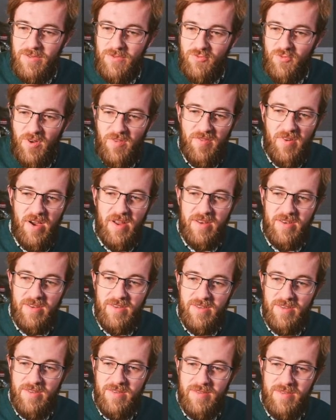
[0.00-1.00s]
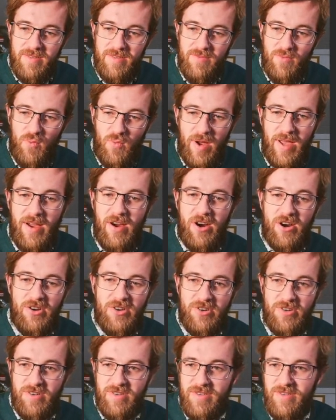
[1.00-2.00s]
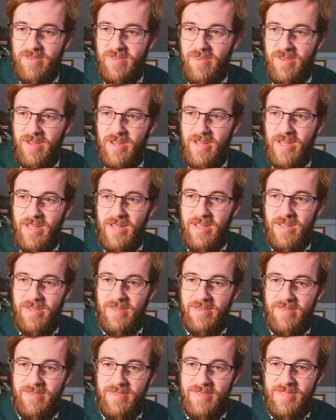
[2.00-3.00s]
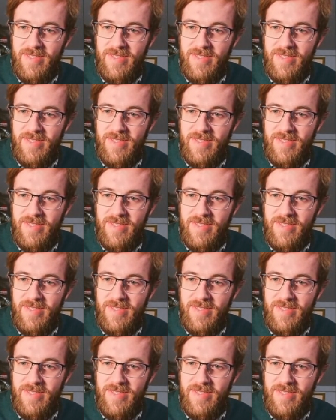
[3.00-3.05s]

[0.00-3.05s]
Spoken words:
have gotten way harder. So